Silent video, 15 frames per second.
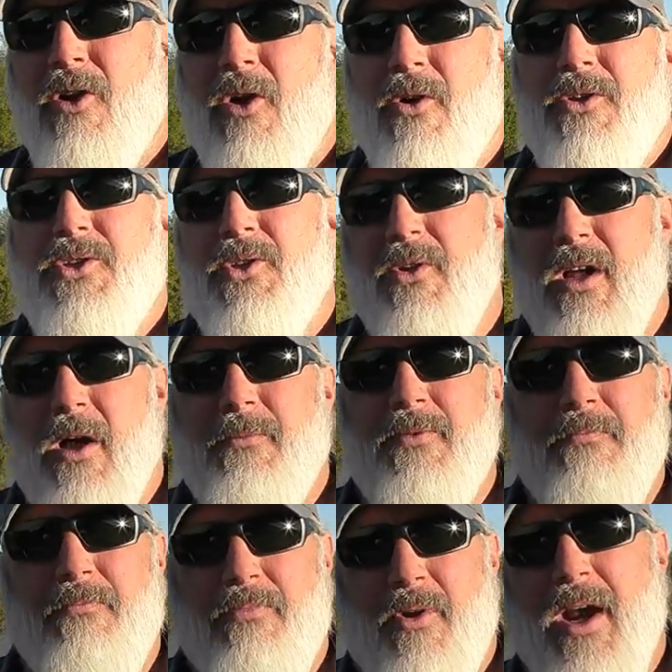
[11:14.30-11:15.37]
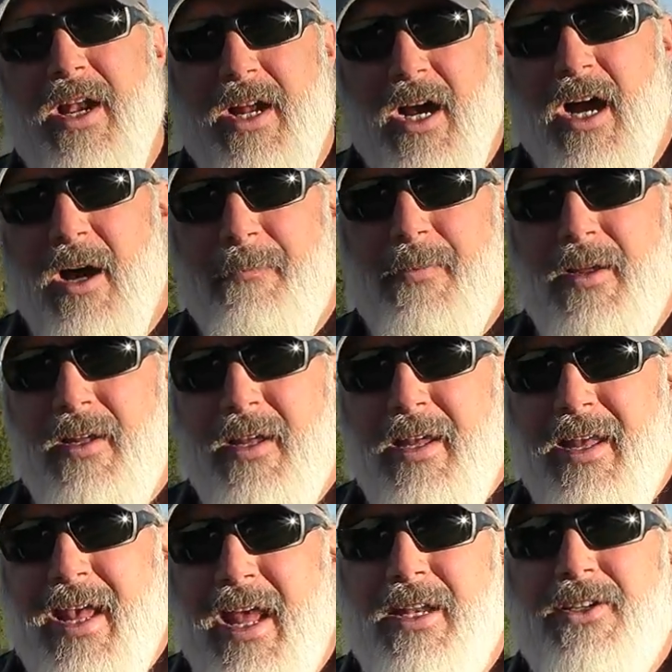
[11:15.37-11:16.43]
also helps break up
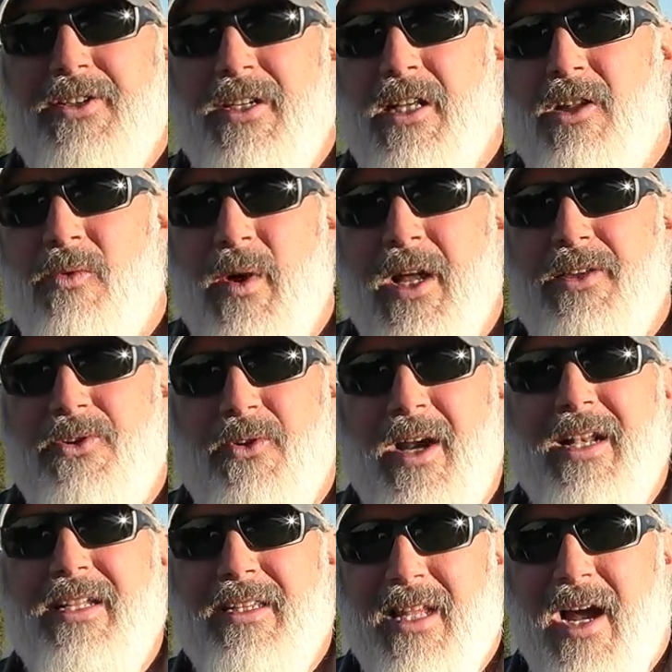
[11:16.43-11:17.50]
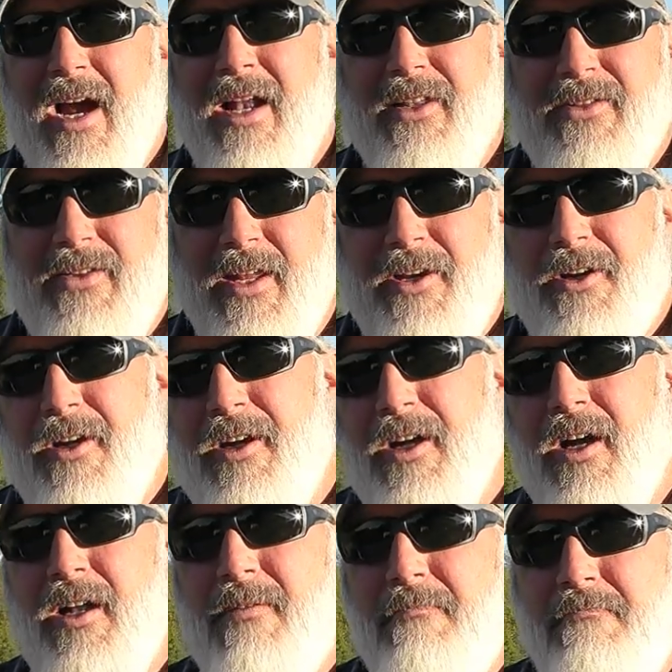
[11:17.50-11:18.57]
any silhouettes or any lines that your
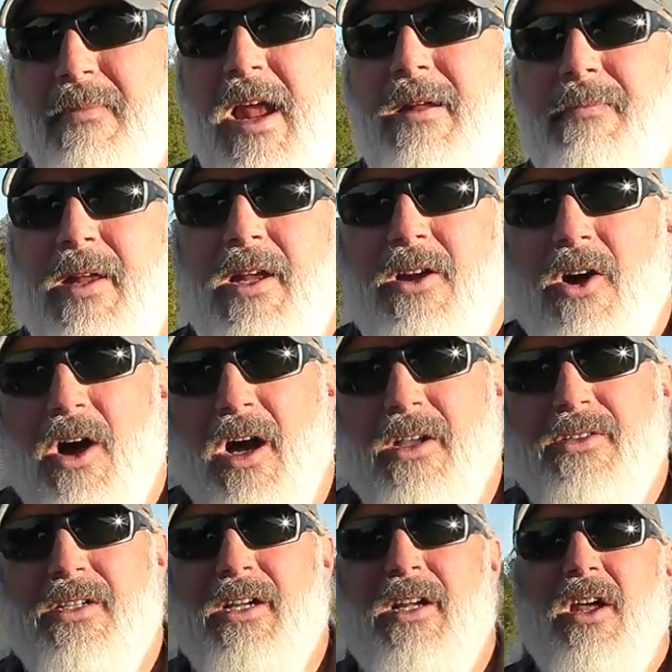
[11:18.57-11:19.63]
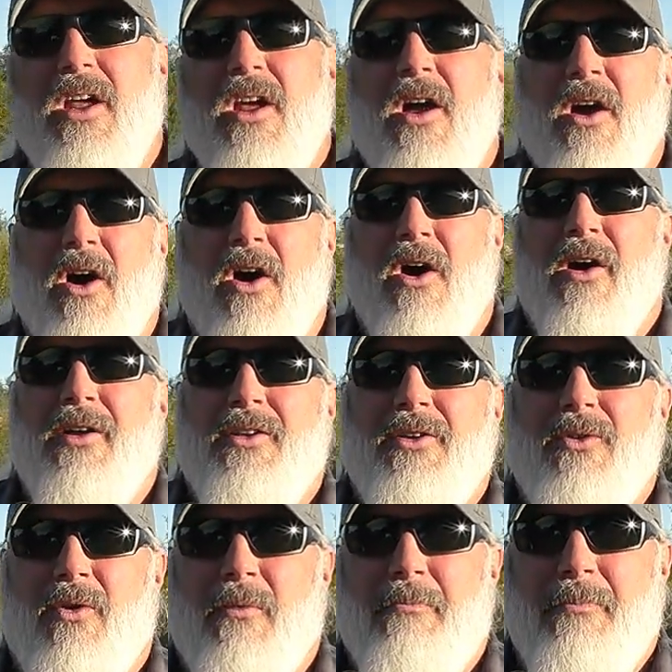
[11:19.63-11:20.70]
gun may be causing on
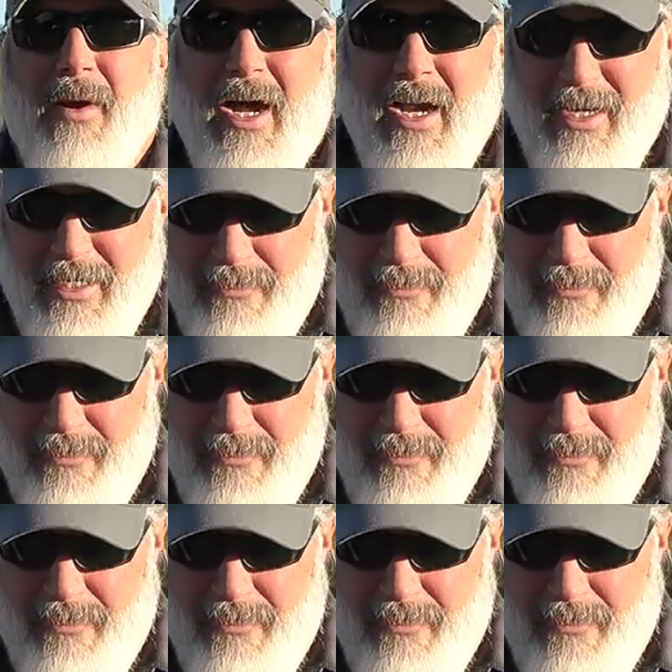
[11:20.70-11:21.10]
your body.